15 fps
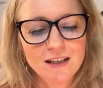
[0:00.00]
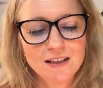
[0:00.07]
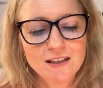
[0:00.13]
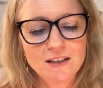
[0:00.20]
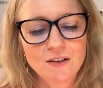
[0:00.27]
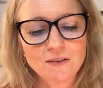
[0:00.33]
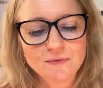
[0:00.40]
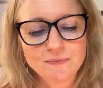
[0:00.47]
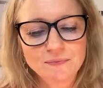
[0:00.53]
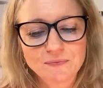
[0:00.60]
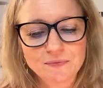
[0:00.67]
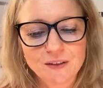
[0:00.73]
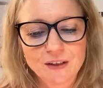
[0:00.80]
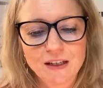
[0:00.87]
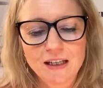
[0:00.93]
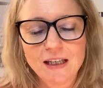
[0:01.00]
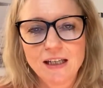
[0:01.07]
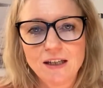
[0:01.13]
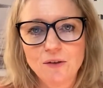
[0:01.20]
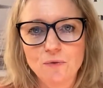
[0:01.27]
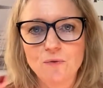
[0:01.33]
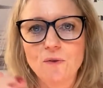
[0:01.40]
So
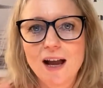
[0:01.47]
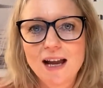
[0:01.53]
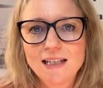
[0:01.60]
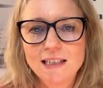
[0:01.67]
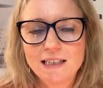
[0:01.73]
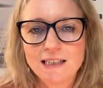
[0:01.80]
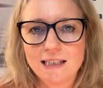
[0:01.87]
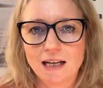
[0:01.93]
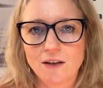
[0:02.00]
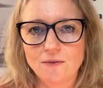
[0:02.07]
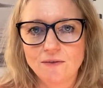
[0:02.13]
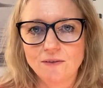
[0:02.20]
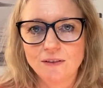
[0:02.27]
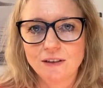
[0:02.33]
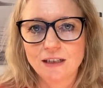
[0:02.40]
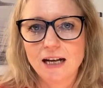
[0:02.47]
write it down,